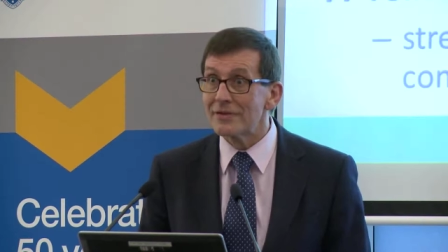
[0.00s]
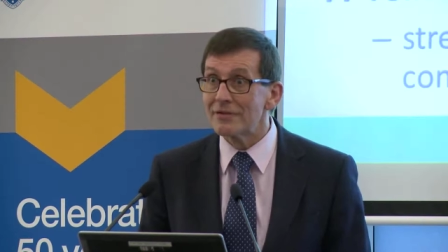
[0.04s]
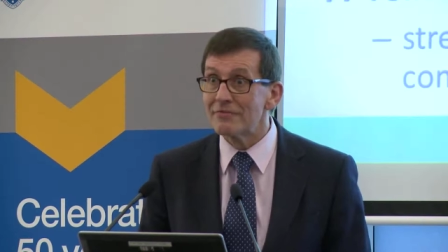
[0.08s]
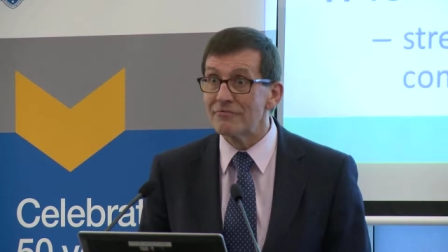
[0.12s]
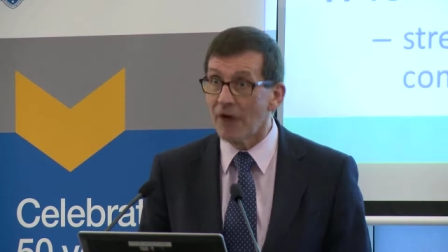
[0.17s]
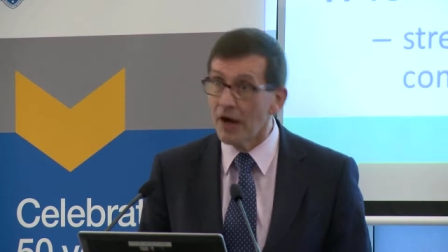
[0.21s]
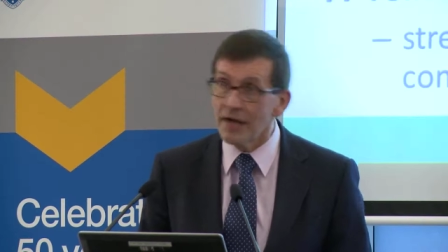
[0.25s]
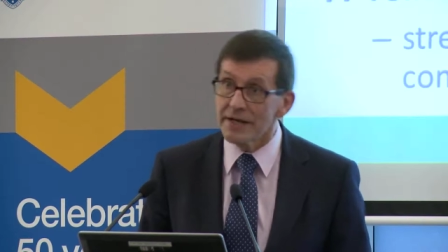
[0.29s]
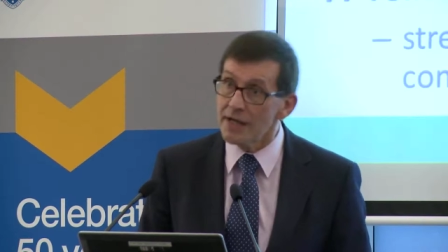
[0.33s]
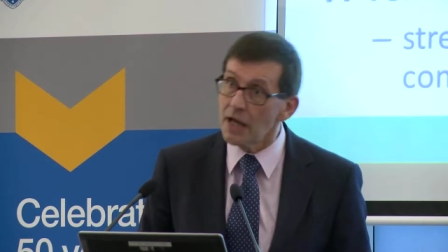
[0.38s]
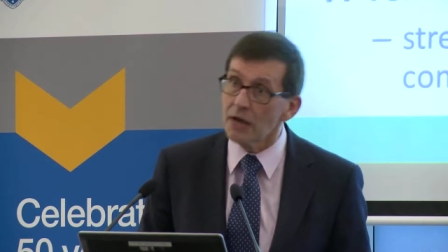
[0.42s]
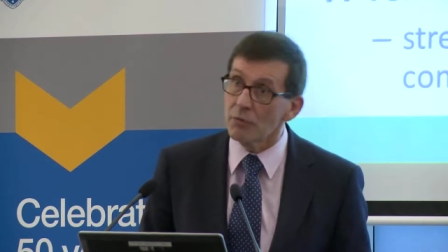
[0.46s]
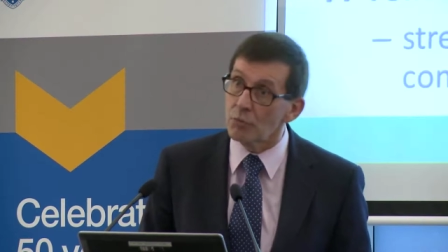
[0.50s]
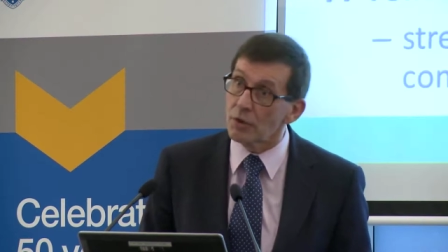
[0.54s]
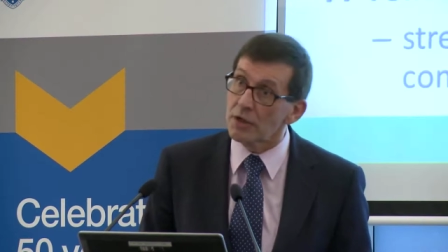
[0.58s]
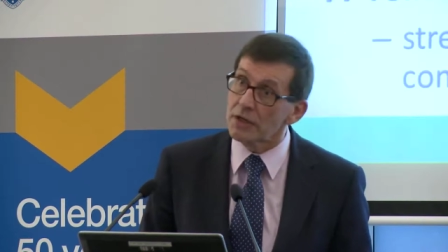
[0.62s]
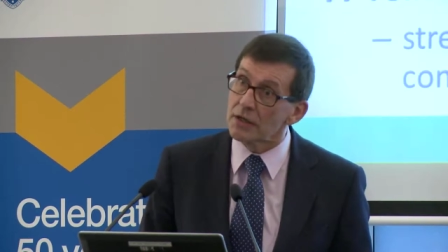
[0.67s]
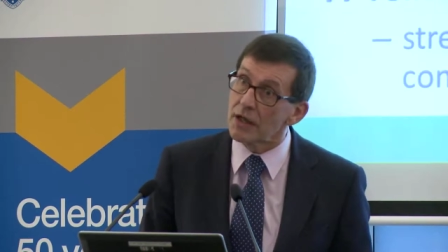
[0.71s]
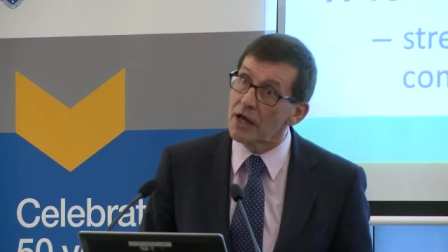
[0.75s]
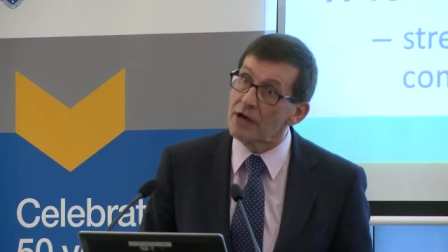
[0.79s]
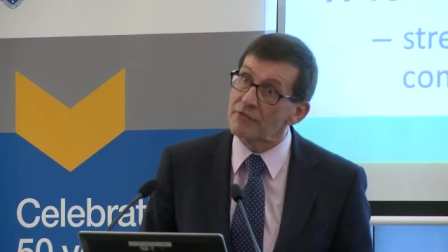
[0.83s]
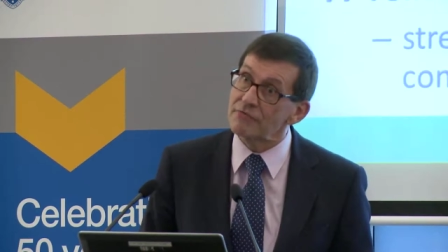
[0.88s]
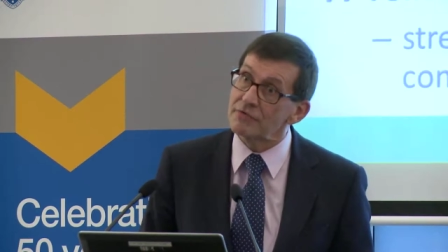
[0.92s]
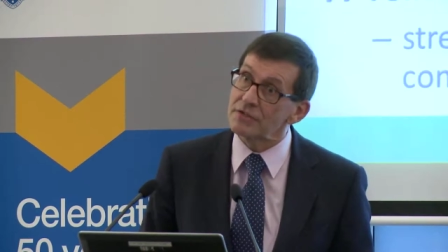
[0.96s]
Find out what
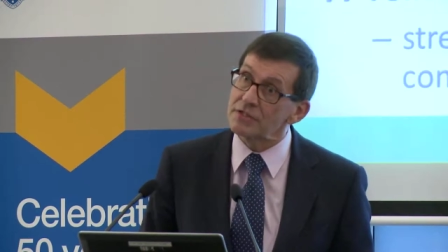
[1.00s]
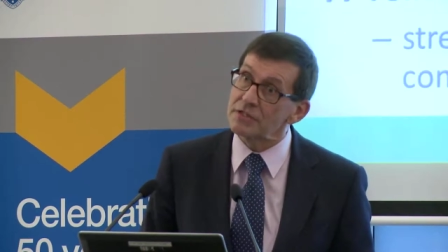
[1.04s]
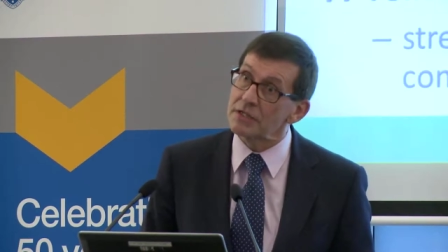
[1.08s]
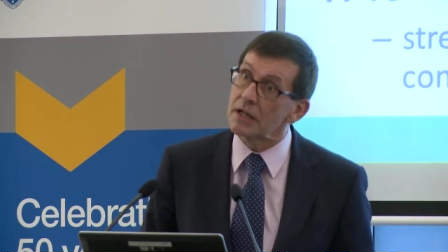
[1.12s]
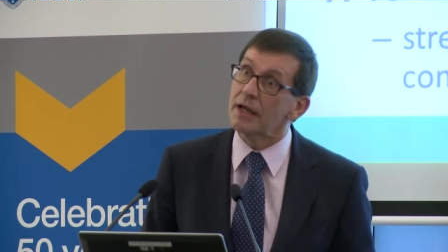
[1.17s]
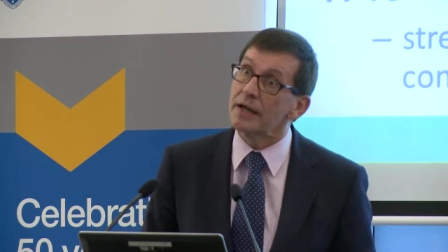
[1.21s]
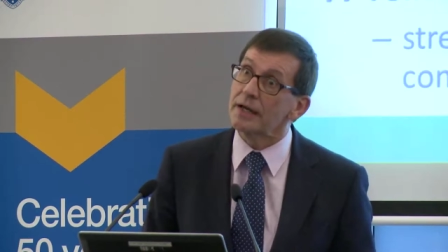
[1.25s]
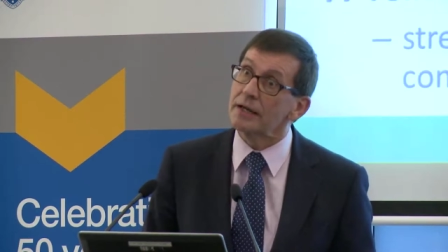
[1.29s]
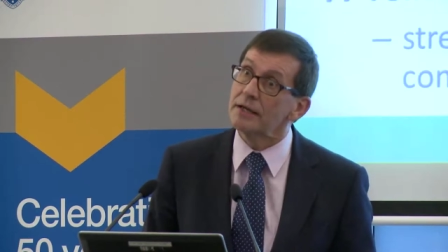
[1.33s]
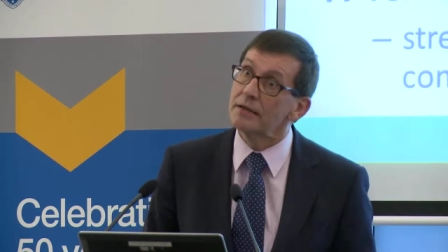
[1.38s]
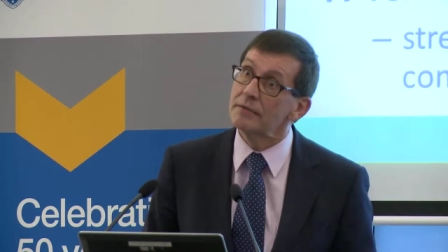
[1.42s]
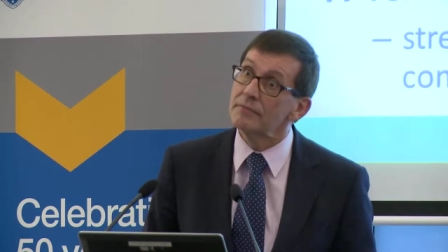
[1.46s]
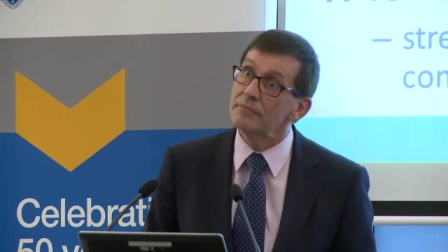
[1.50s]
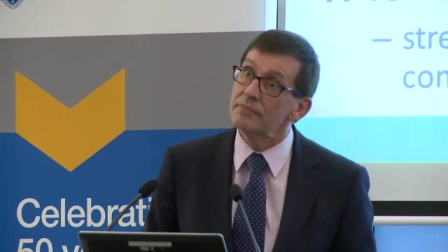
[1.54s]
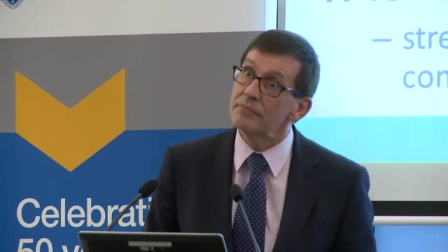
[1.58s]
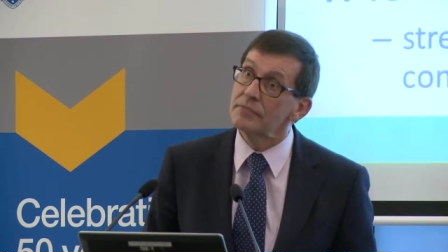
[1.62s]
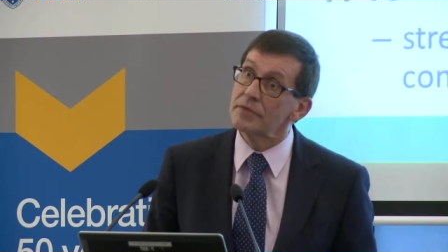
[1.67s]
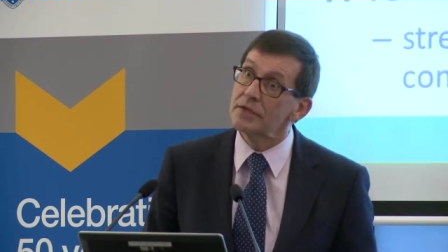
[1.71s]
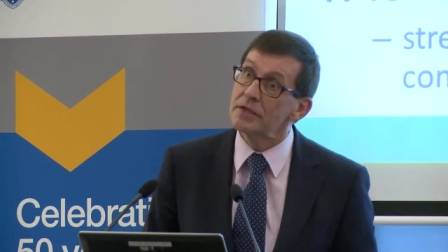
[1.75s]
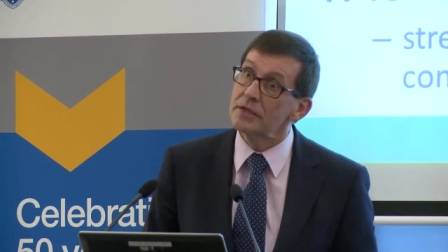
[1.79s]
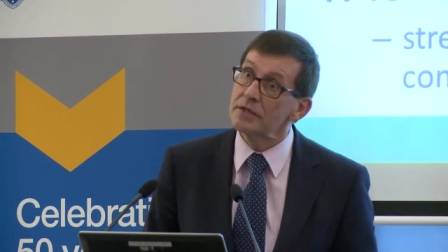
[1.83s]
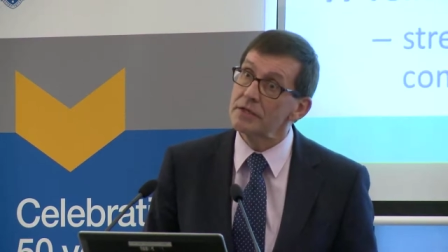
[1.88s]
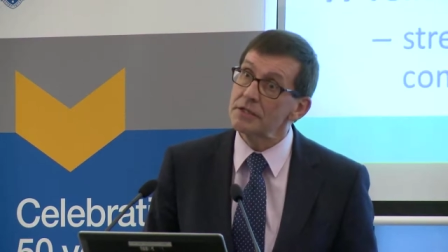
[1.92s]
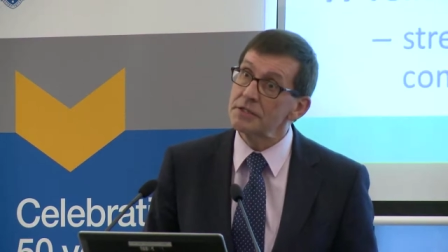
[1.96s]
life is like.
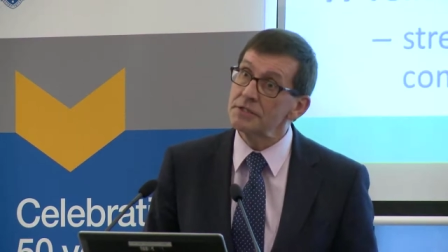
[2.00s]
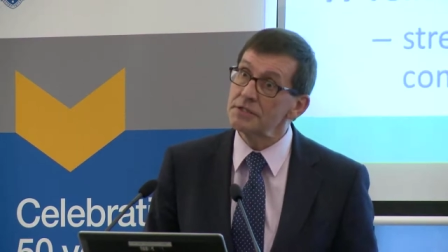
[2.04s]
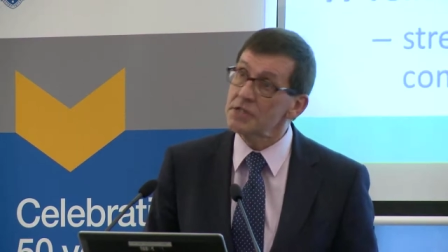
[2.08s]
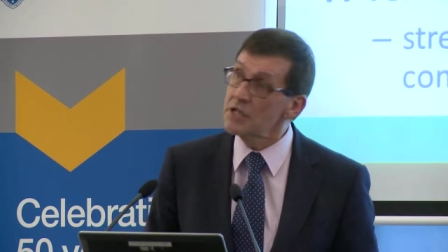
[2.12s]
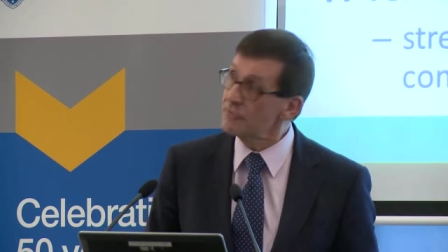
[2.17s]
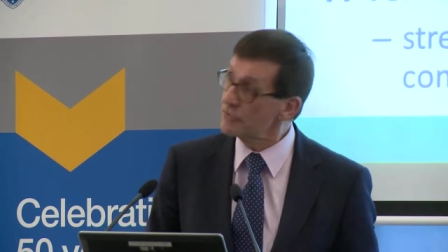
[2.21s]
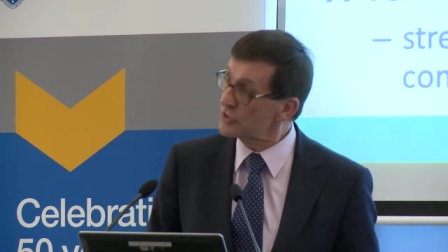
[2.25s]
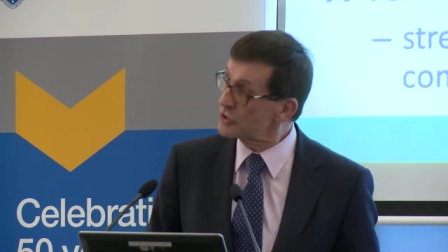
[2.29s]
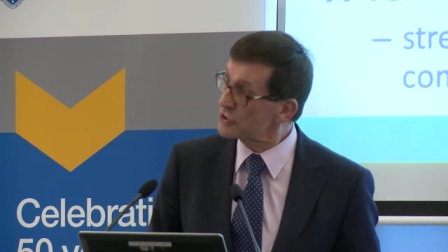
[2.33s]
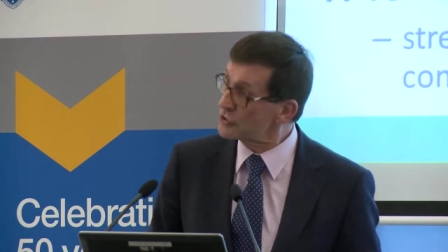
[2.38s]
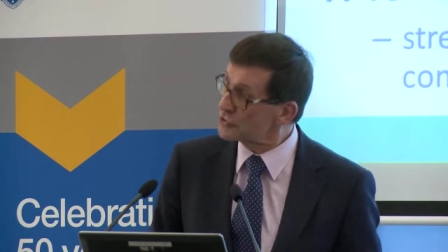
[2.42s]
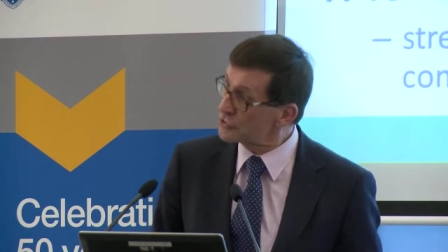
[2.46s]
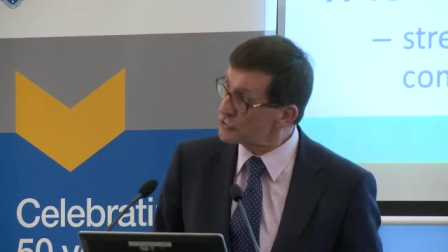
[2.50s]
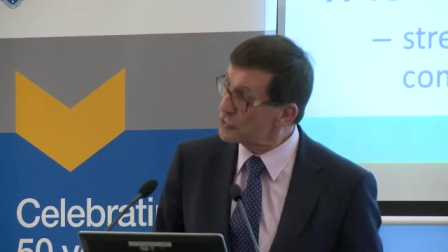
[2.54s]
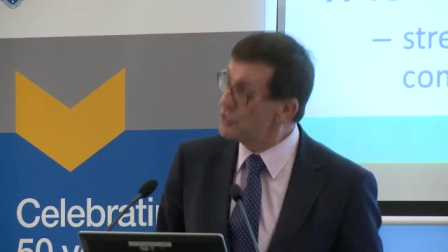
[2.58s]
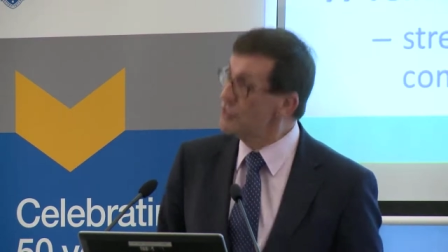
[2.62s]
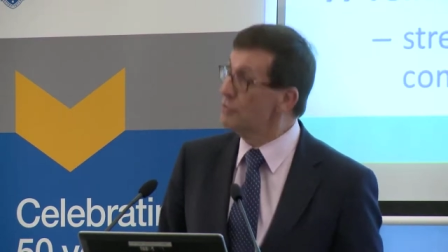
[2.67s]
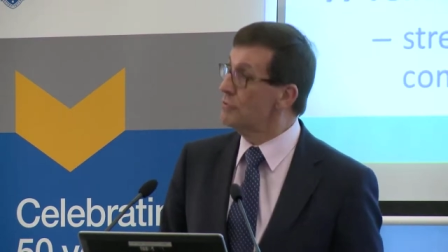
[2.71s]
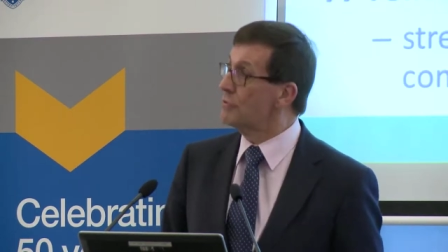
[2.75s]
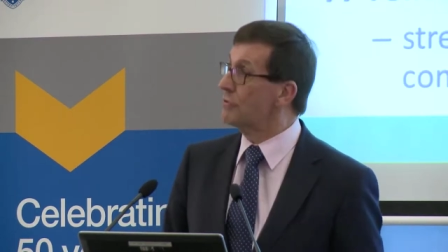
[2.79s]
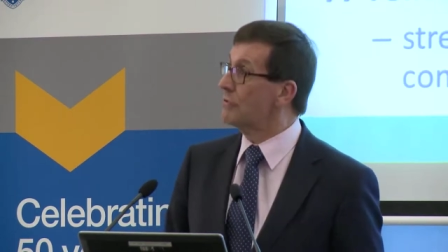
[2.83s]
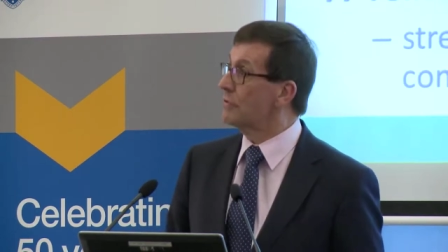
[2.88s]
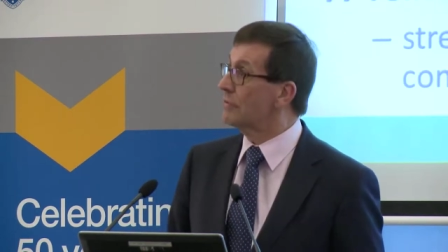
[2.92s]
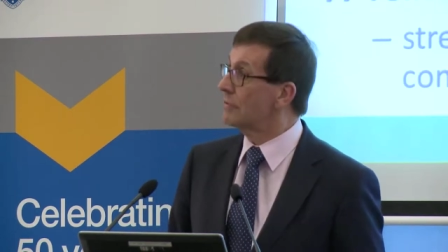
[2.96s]
See if it's
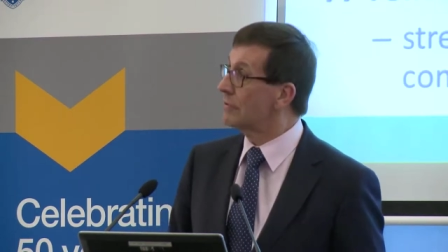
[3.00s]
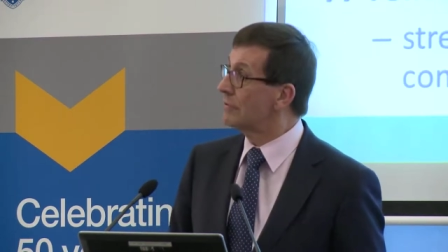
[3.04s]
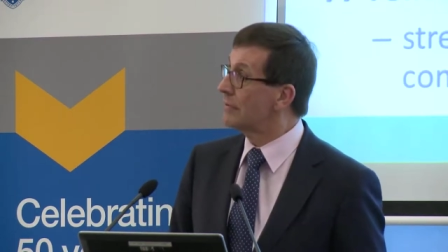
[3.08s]
true